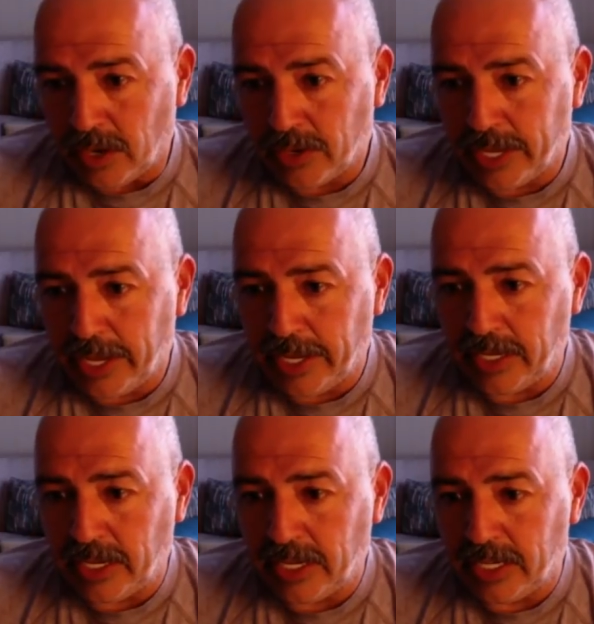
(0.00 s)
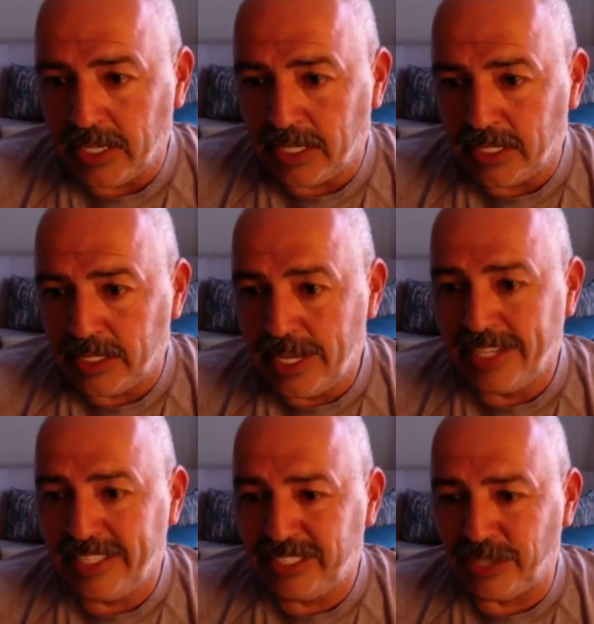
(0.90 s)
Okay,
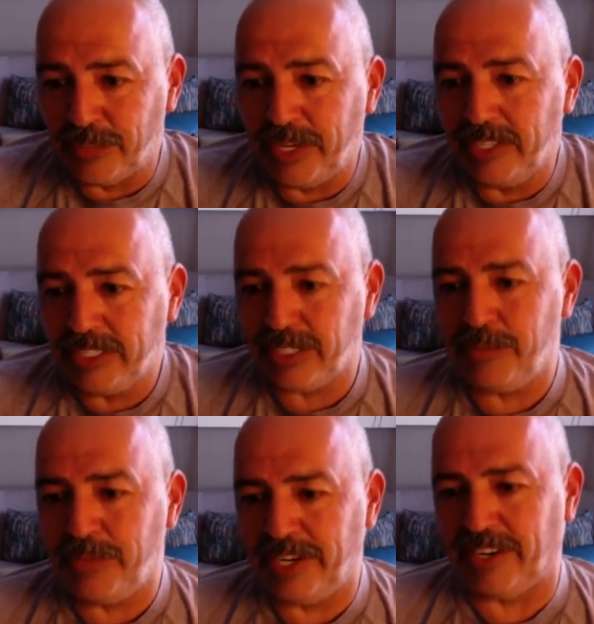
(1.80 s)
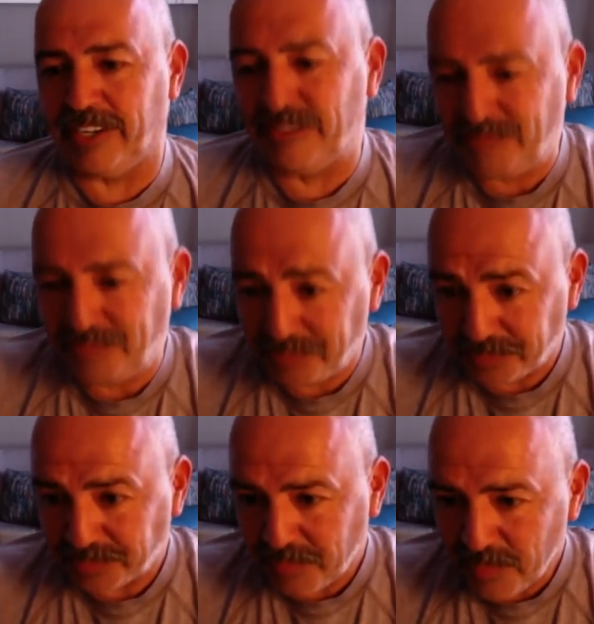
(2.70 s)
Samir.
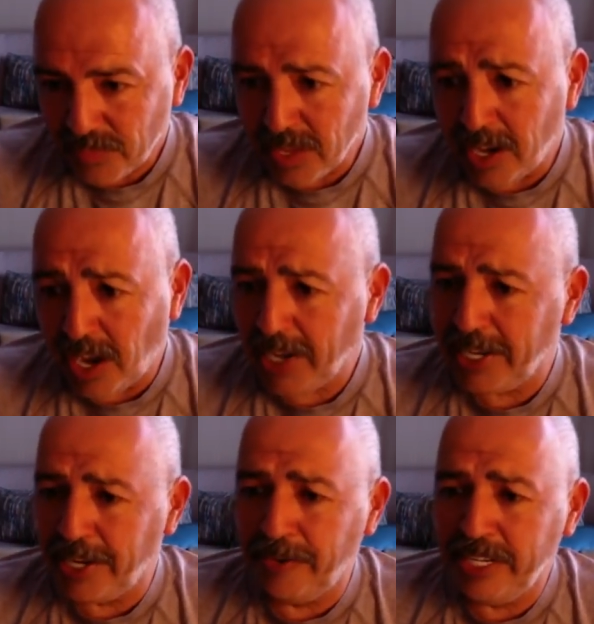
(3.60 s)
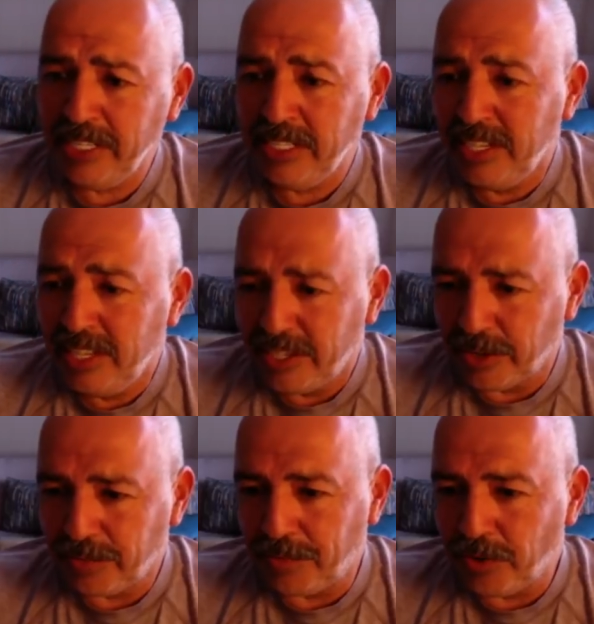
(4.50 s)
Hi, Henry.
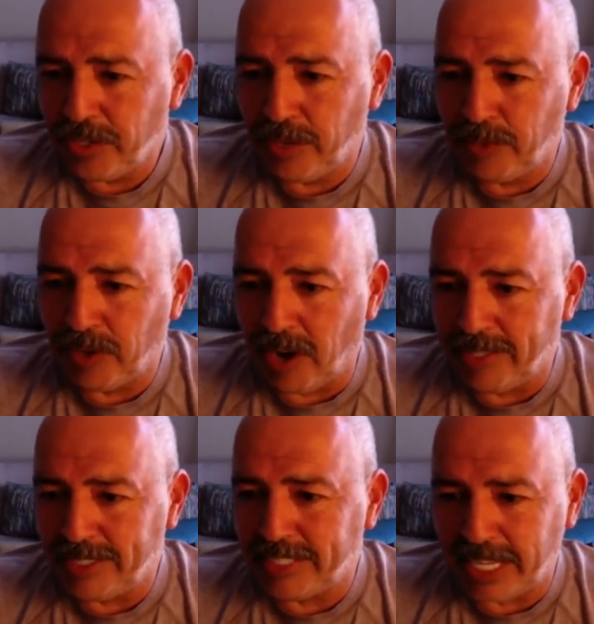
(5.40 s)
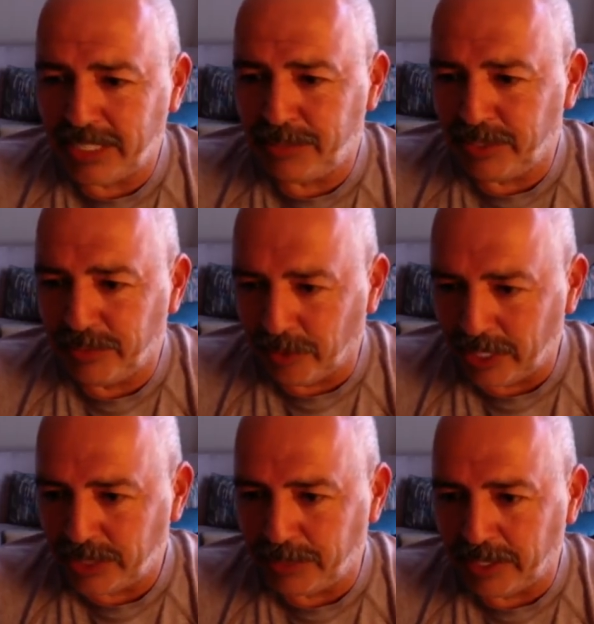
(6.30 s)
Your phone number always takes me to
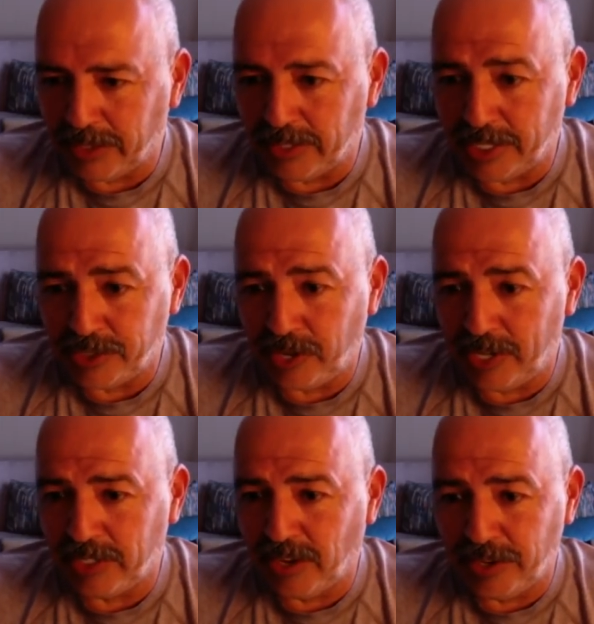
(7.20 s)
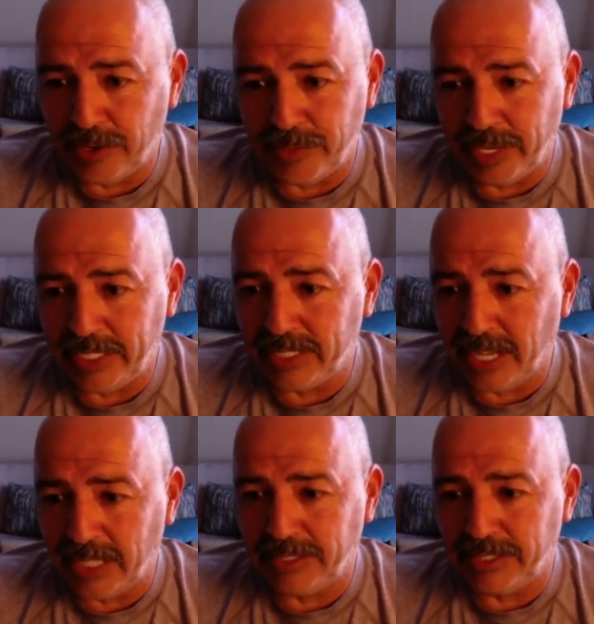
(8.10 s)
voicemail. I tried to call you many
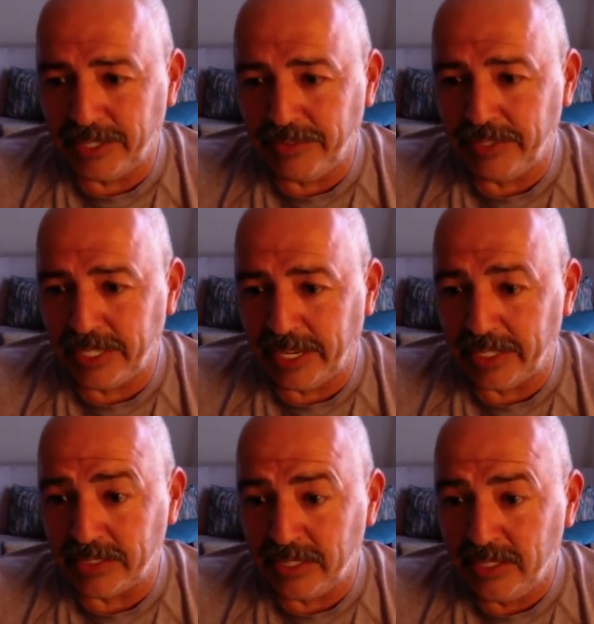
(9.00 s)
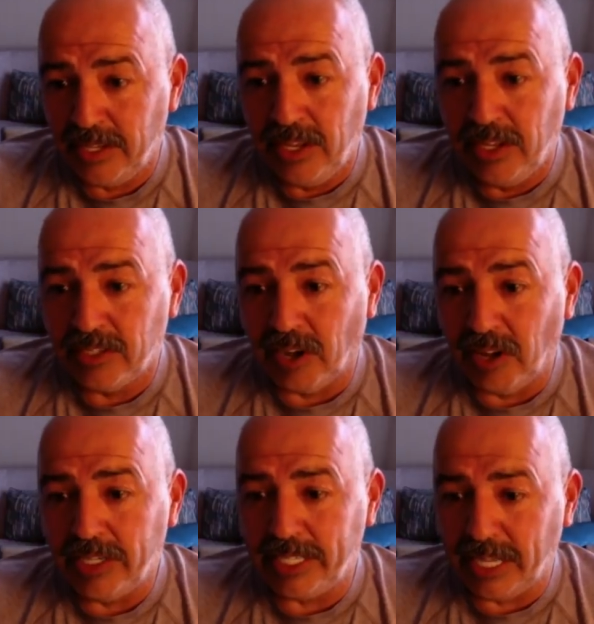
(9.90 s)
times in different days.
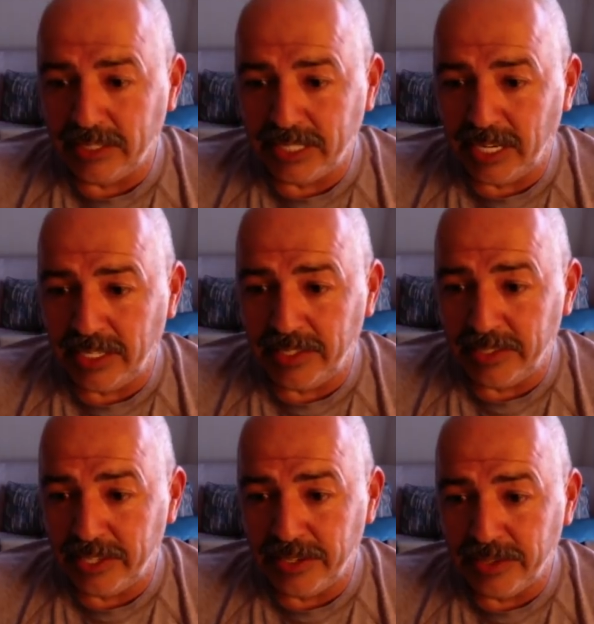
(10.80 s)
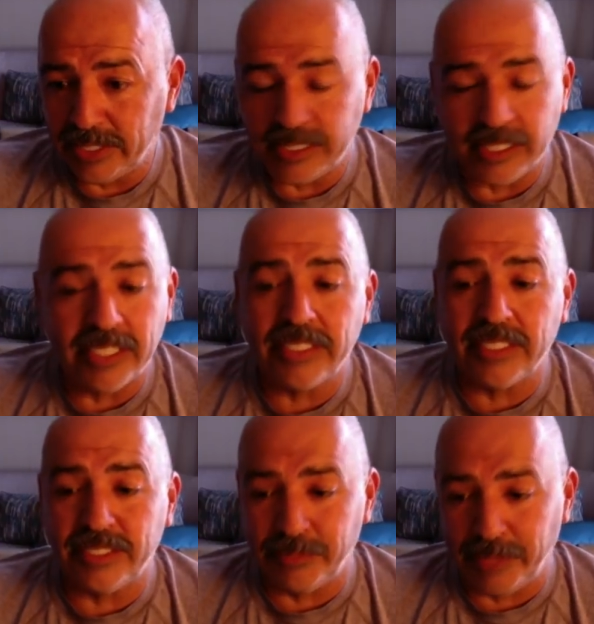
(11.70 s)
Calling outside of the U.S.
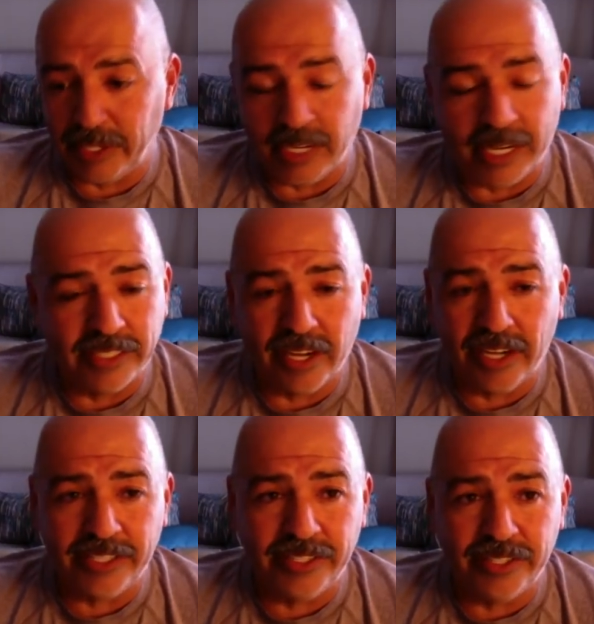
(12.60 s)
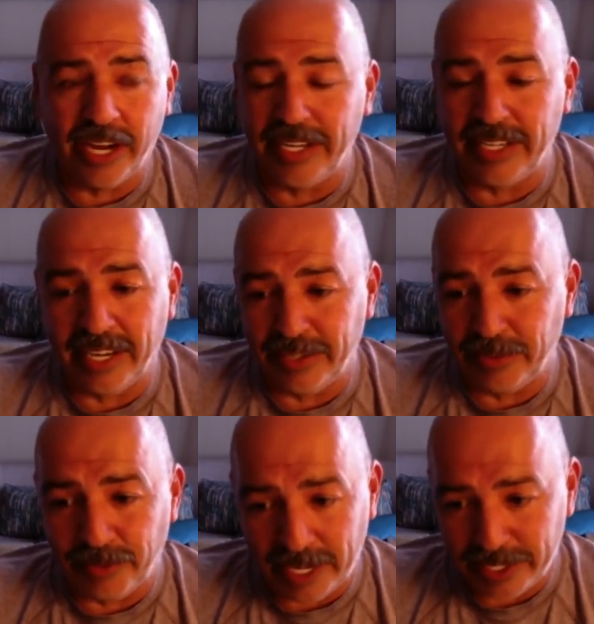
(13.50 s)
Yes, Samir, I talked to you.
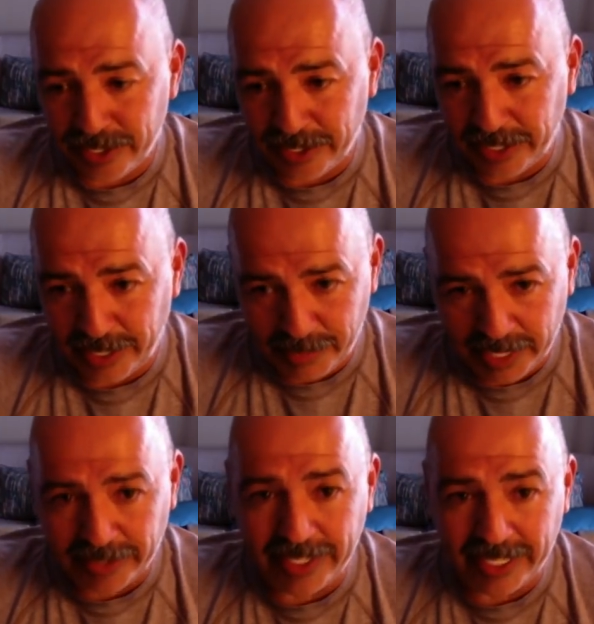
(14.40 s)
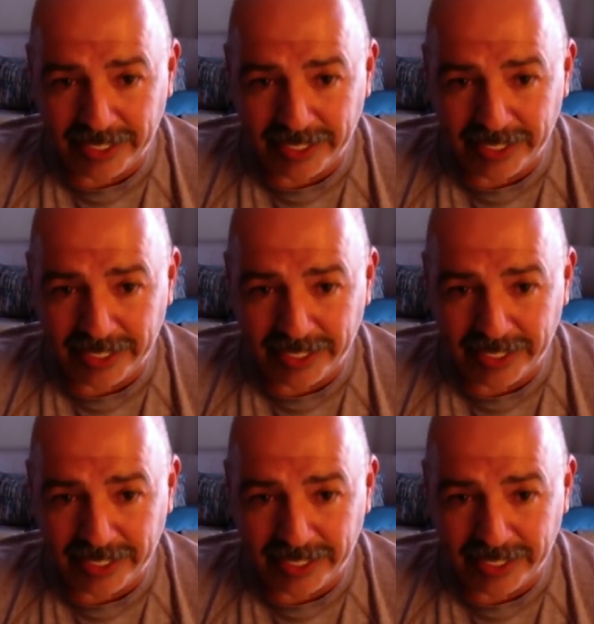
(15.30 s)
I read your email